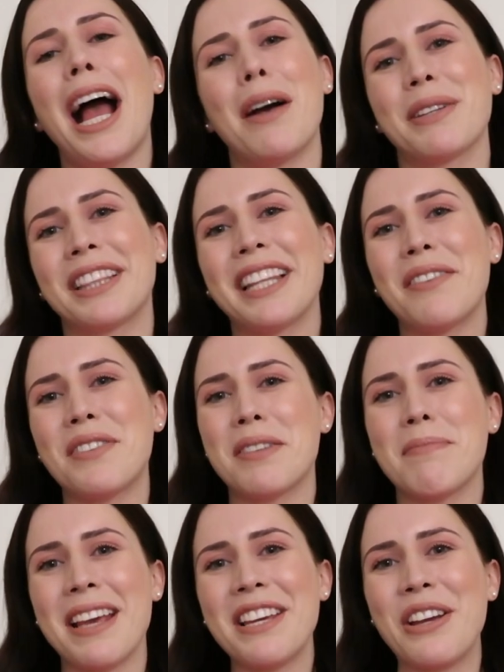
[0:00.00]
I would love to
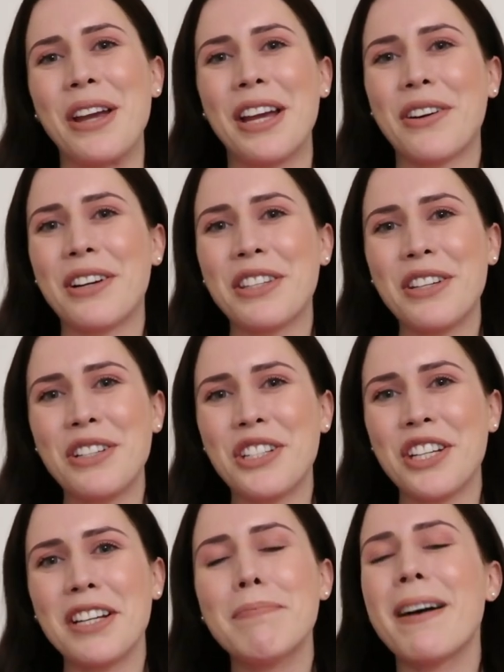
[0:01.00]
meet you here on
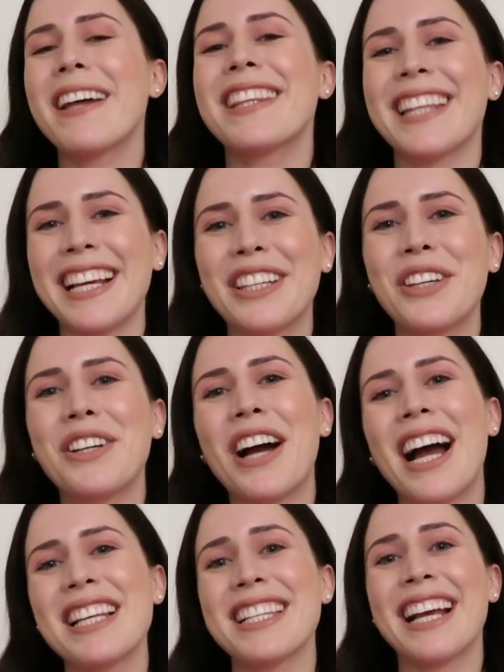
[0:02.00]
YouTube. But thank you
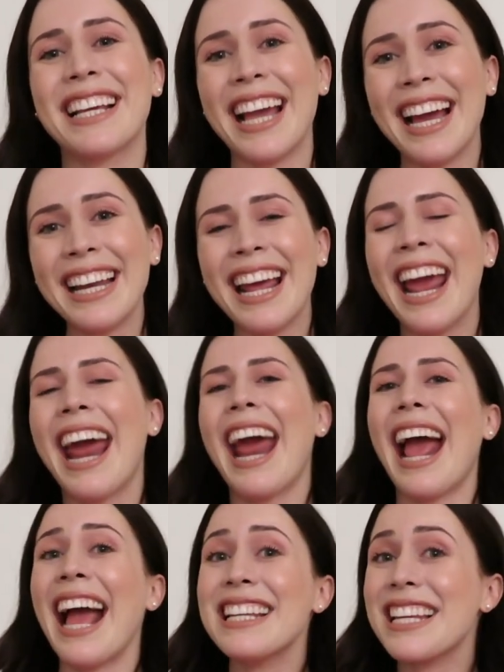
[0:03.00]
guys again.
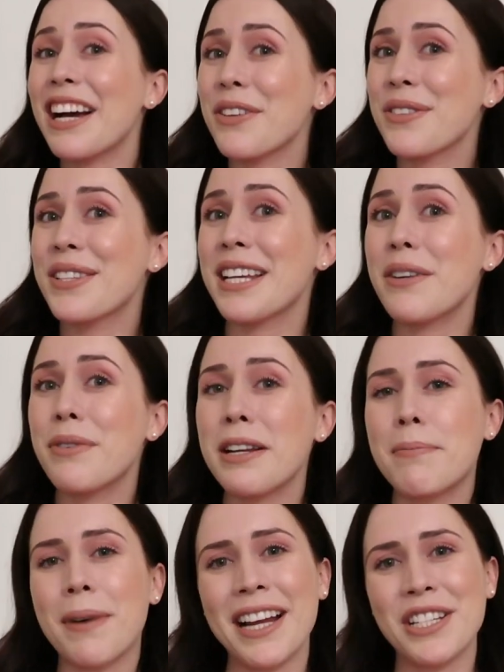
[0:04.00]
And I'll see you in
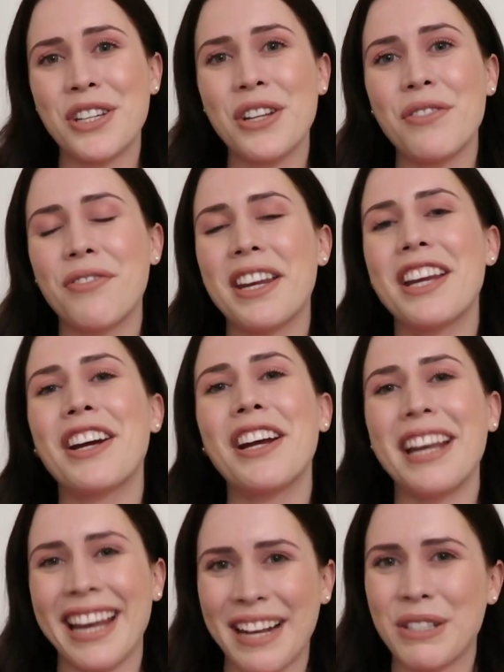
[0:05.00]
a brand new
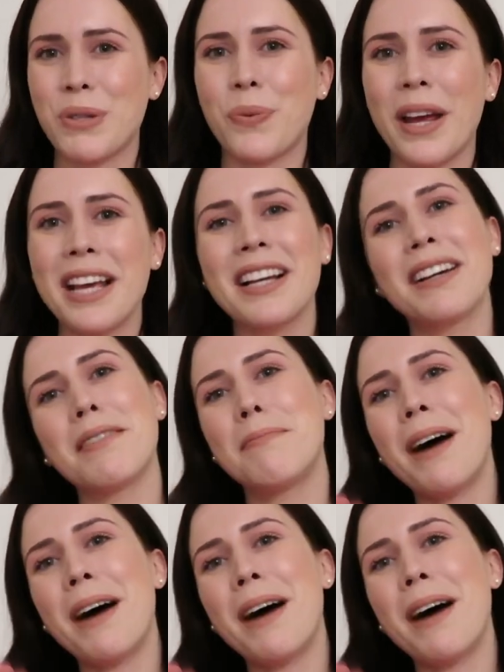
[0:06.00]
video next week.